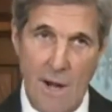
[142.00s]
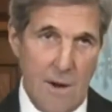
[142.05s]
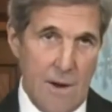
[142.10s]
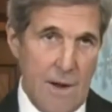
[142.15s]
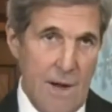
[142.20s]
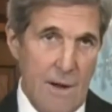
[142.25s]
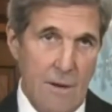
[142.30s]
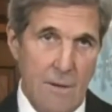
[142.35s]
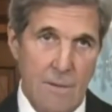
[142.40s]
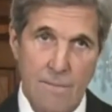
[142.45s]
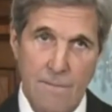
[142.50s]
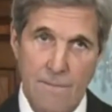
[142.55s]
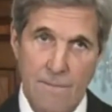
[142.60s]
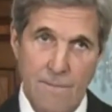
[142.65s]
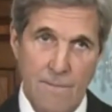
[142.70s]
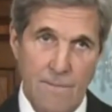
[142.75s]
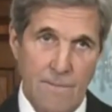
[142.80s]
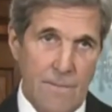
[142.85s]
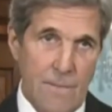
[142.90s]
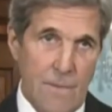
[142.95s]
now,
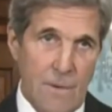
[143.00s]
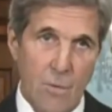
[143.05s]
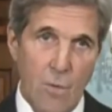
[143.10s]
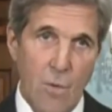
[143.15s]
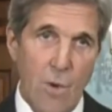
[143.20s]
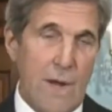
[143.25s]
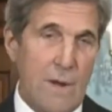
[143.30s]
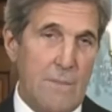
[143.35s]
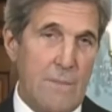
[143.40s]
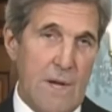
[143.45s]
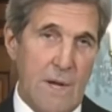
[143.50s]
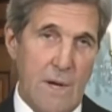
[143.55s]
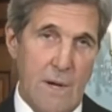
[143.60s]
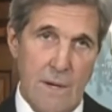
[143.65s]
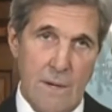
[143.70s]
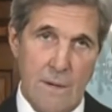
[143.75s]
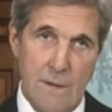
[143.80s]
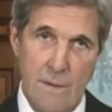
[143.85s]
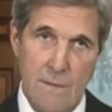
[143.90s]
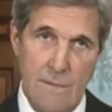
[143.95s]
way
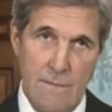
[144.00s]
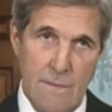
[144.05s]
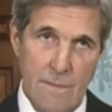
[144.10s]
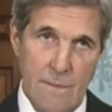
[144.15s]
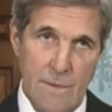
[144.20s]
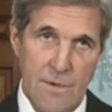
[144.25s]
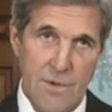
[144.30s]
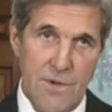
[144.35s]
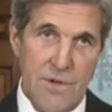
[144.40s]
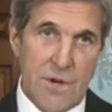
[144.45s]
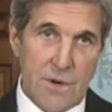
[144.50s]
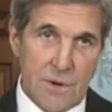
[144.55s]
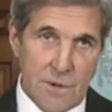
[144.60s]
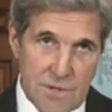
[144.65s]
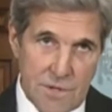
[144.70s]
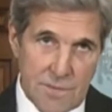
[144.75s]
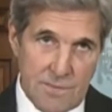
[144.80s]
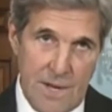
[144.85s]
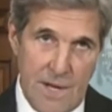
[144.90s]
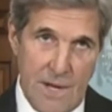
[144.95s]
beyond,
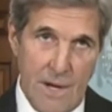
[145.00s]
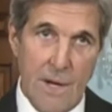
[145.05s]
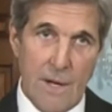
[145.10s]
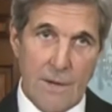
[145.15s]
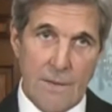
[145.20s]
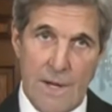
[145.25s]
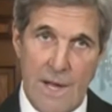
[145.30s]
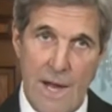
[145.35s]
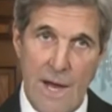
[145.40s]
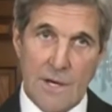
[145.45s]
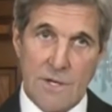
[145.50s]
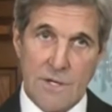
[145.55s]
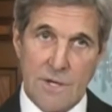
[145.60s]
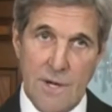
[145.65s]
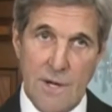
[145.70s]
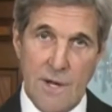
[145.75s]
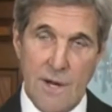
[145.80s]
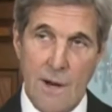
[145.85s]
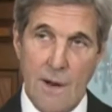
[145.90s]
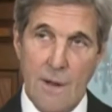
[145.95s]
years beyond the
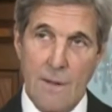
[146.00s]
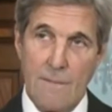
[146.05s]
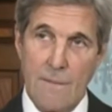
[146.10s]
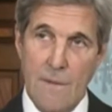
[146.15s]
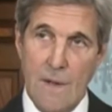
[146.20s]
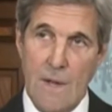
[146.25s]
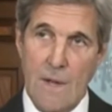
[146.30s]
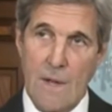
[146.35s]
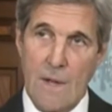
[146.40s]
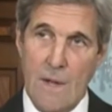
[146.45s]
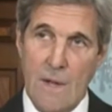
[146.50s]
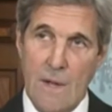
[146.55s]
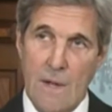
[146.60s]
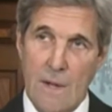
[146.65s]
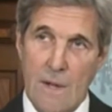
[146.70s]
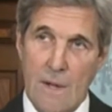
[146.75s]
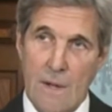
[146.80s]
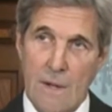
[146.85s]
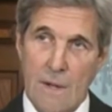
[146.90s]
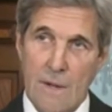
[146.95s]
accidental.
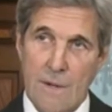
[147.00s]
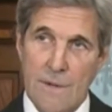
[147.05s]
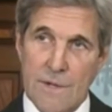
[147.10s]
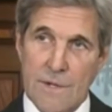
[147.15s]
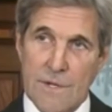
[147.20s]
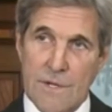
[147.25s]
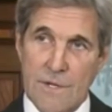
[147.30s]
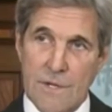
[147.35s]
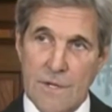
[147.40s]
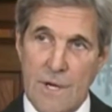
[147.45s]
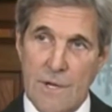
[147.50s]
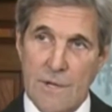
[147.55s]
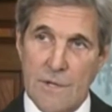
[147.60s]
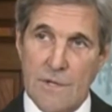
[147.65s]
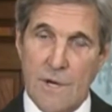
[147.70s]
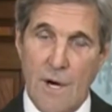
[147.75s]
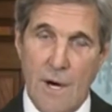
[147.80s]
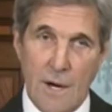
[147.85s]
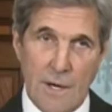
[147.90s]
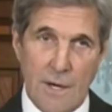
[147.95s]
This is a
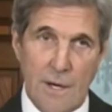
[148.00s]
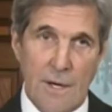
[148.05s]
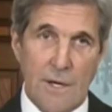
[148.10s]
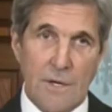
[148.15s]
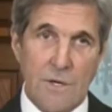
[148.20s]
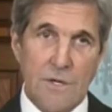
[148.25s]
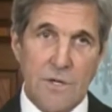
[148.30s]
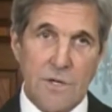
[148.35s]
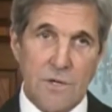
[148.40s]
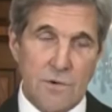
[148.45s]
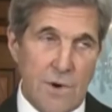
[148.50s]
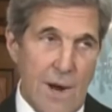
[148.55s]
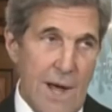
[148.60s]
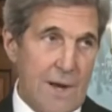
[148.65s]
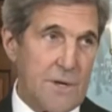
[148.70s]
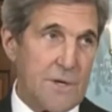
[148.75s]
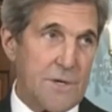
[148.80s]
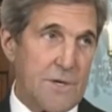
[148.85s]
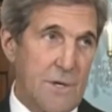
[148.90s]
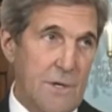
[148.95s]
targeted
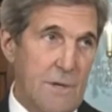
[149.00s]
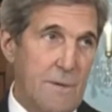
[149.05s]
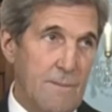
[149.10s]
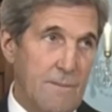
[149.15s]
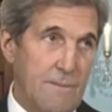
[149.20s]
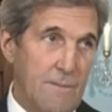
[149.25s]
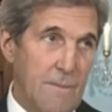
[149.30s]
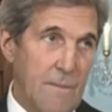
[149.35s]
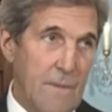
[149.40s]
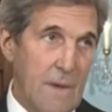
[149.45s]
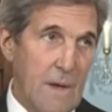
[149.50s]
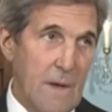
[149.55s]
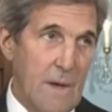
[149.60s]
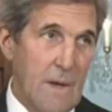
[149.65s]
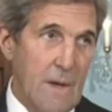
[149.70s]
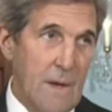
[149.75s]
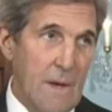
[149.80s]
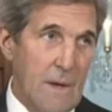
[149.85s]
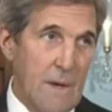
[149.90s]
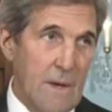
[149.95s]
strategy
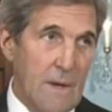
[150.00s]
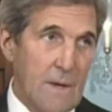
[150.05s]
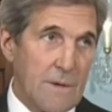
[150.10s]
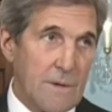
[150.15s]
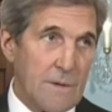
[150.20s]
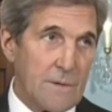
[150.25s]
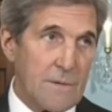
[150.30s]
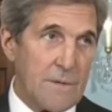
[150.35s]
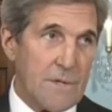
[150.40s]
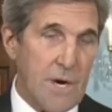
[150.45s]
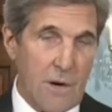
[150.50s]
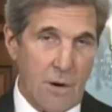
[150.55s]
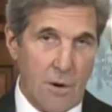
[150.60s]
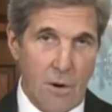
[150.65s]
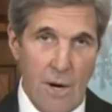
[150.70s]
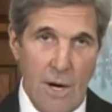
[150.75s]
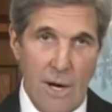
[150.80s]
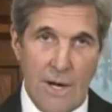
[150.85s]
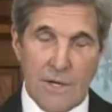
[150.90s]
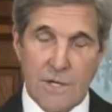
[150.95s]
to
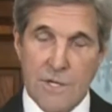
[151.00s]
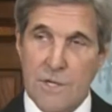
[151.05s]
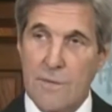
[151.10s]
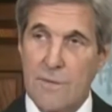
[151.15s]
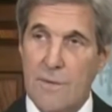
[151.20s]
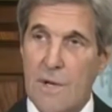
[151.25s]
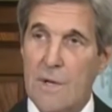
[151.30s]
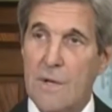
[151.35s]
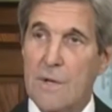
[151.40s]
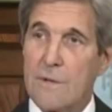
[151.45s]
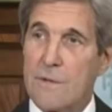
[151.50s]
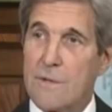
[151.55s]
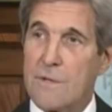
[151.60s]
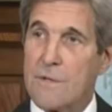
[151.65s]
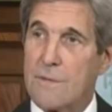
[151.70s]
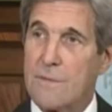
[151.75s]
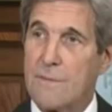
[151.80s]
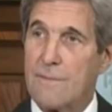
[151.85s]
terrorize civilians